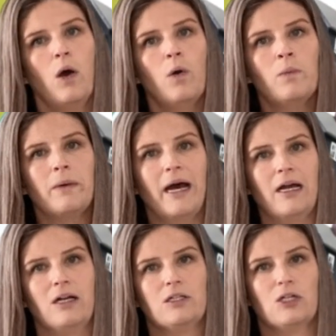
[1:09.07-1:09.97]

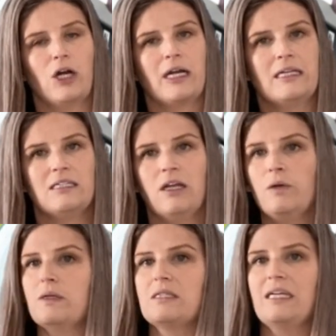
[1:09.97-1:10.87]
homebuyers are
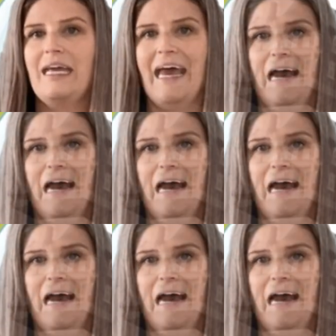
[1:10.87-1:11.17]
continuously